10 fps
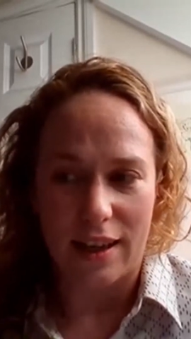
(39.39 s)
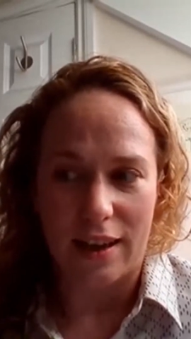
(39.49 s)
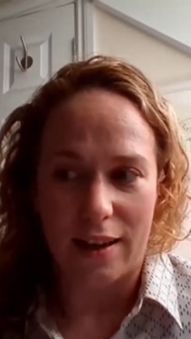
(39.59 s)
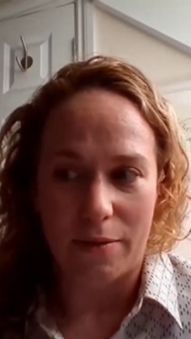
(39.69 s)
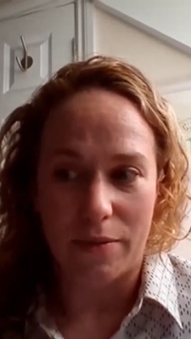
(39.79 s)

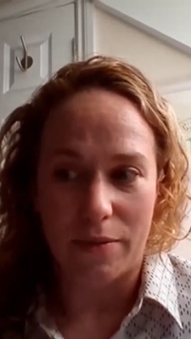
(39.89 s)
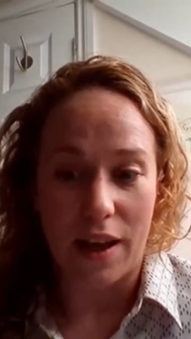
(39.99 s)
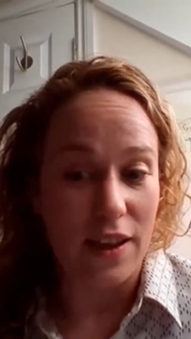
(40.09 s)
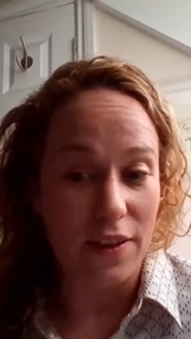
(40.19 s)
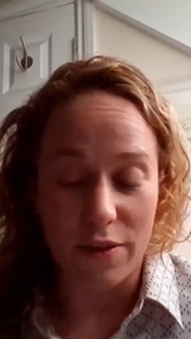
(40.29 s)

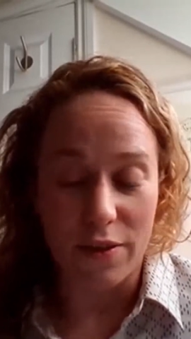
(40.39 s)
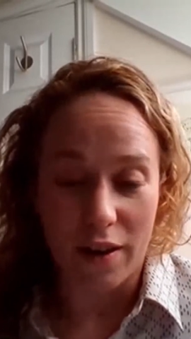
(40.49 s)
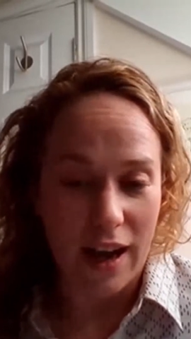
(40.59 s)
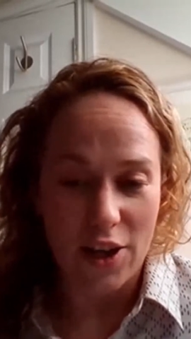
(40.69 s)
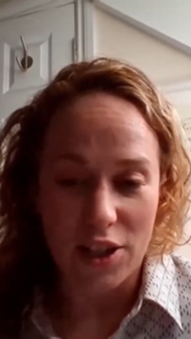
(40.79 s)
I think there
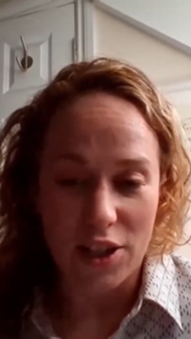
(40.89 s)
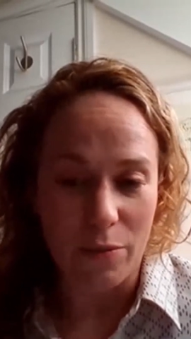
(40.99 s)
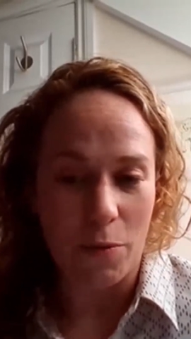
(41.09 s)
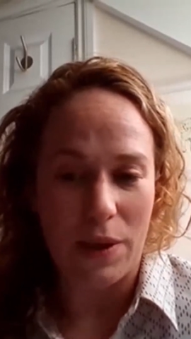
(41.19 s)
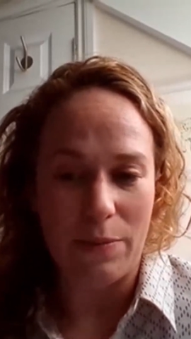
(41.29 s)
are actually
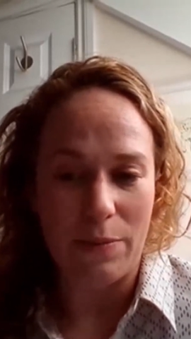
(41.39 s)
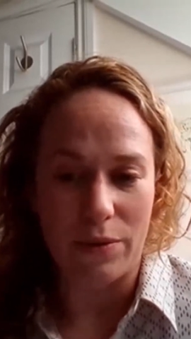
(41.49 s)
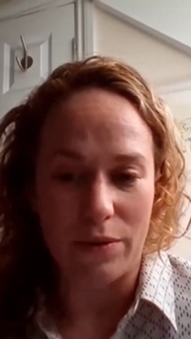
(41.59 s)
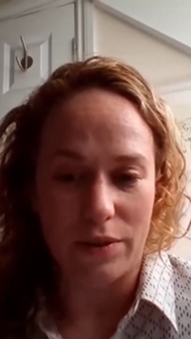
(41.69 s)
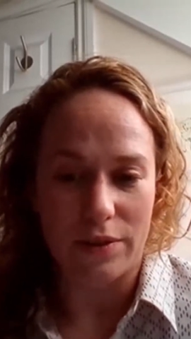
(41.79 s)
more
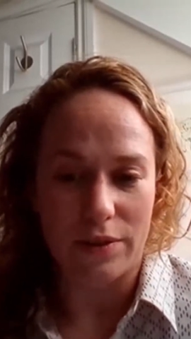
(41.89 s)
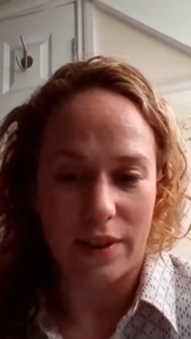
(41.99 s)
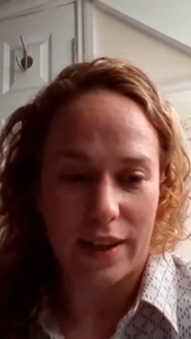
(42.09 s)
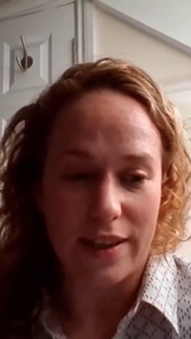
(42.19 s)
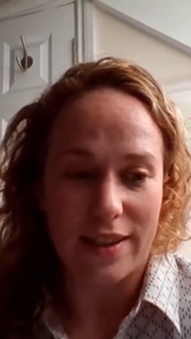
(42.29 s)
people
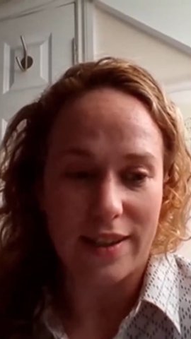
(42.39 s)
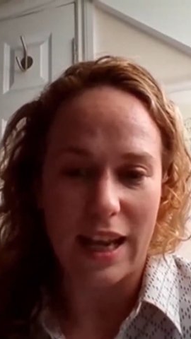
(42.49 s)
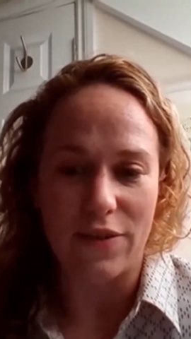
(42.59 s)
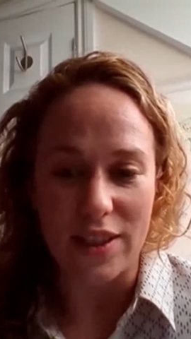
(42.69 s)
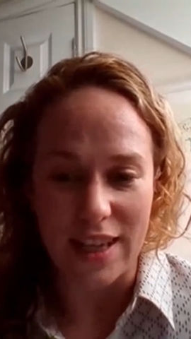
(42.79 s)

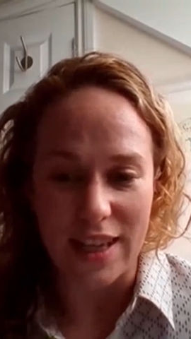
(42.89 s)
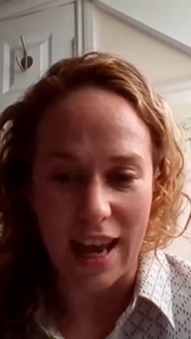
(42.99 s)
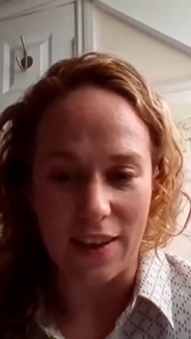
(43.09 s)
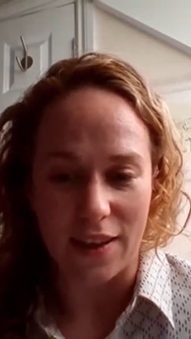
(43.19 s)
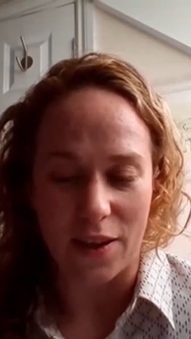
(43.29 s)
enslaved
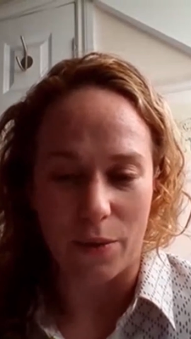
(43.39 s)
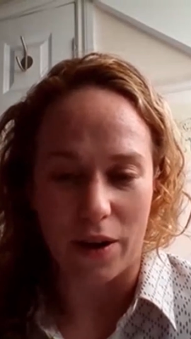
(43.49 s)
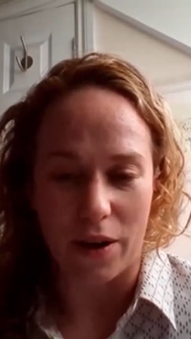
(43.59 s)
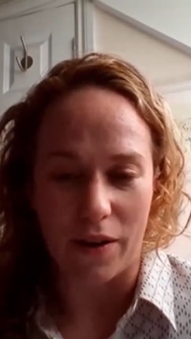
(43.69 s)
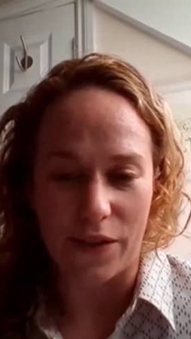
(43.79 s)
today than there
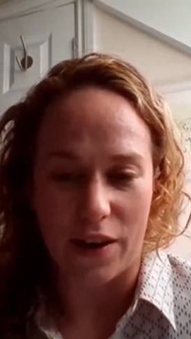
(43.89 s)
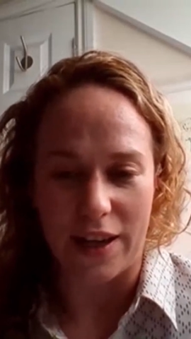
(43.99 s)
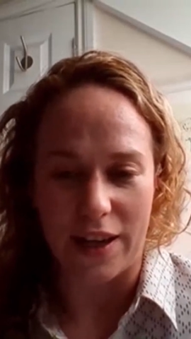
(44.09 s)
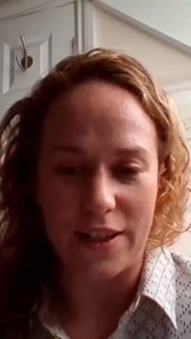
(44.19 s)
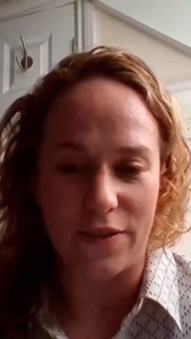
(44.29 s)
were at the
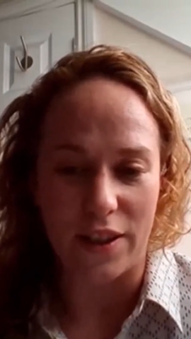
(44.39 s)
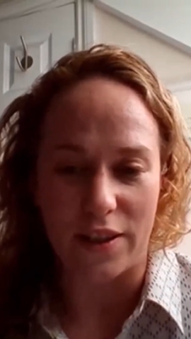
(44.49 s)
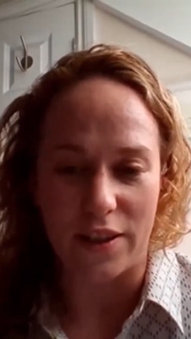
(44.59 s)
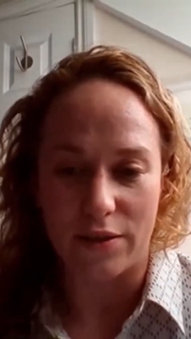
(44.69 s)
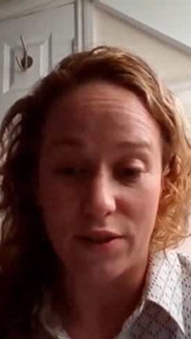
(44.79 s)
height of
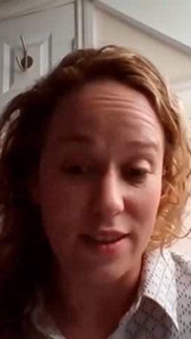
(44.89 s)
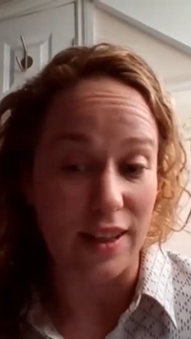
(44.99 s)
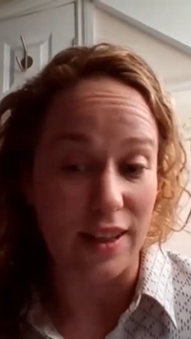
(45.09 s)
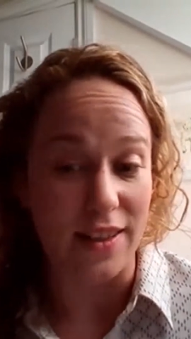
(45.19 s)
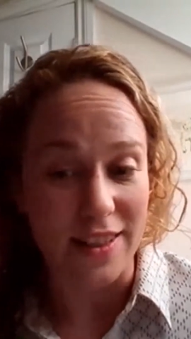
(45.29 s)
the
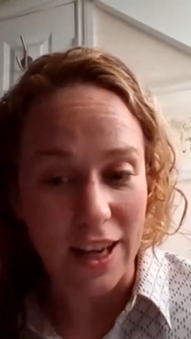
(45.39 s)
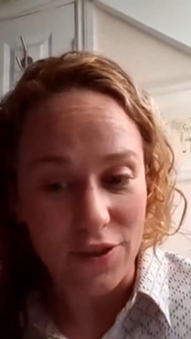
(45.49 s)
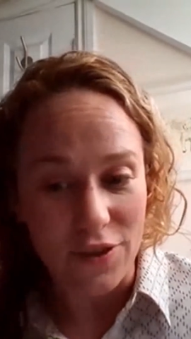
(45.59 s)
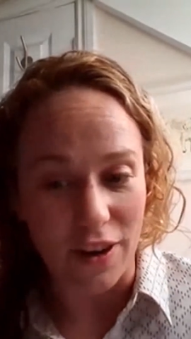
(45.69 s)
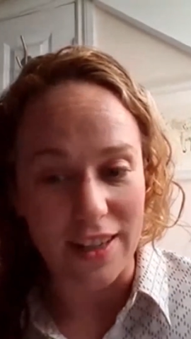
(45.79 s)
transatlantic
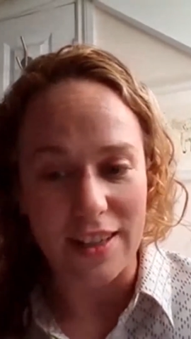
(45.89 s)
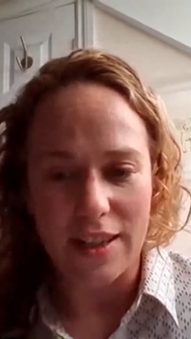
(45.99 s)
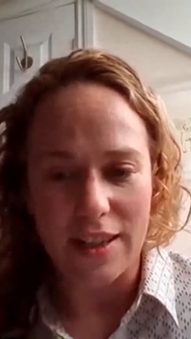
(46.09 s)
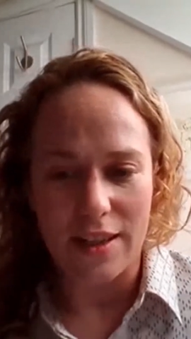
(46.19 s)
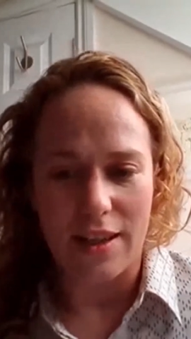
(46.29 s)
slave trade.